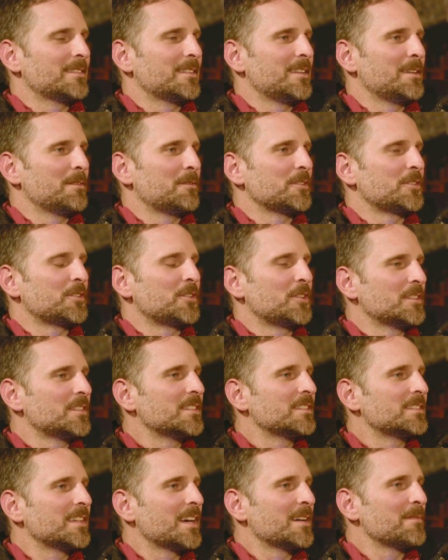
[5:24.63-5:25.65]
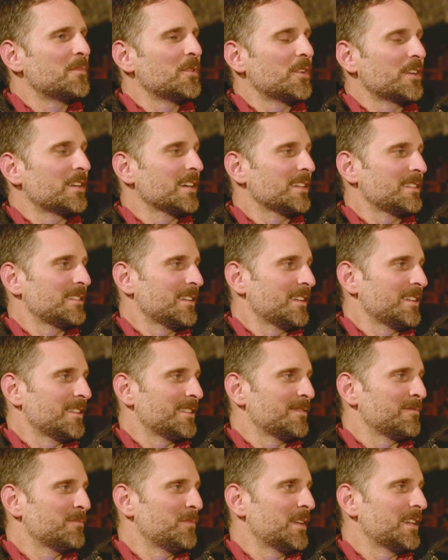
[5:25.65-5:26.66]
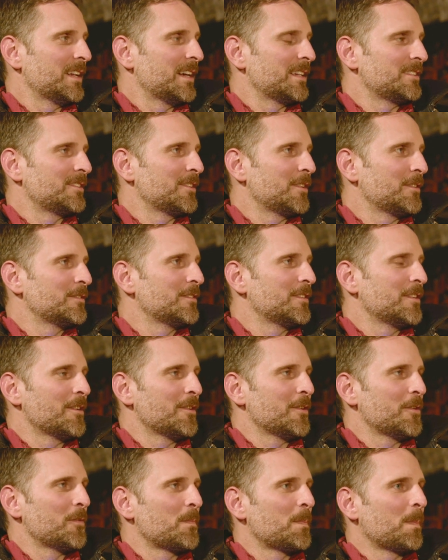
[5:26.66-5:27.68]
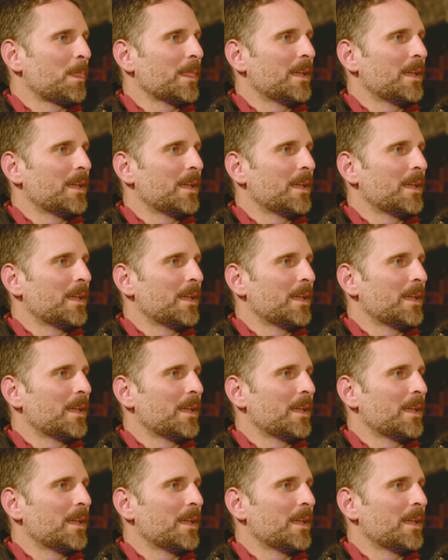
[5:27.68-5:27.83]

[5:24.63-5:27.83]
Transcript: It was good that that book got done, but I don't know.